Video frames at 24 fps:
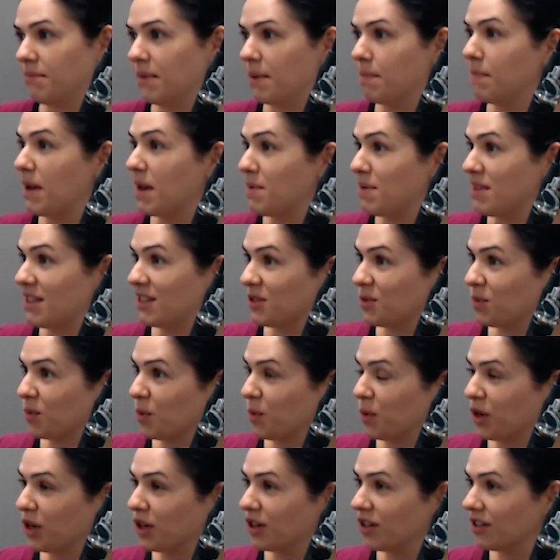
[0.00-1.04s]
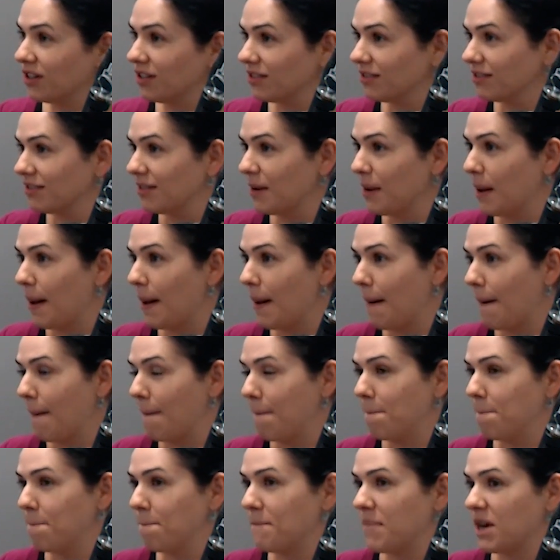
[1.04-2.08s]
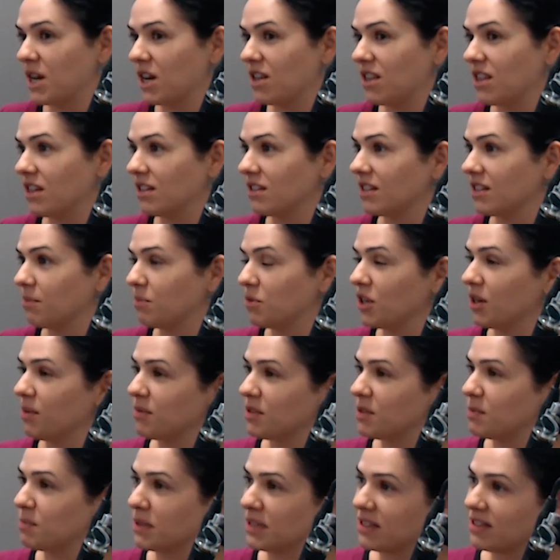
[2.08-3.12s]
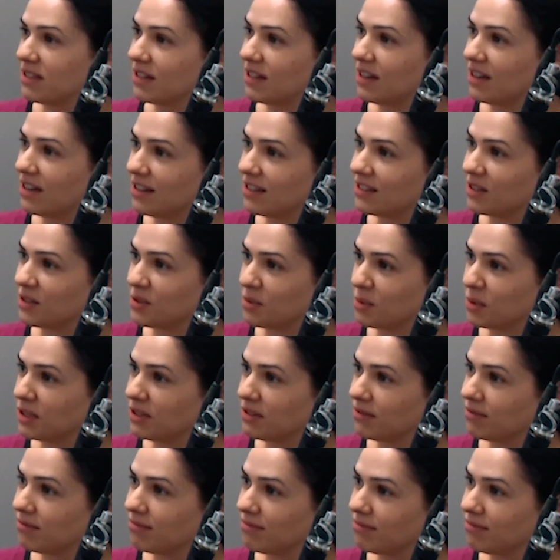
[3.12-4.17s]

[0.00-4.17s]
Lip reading: maybe this will work. But I think sometimes it's best to ask as well.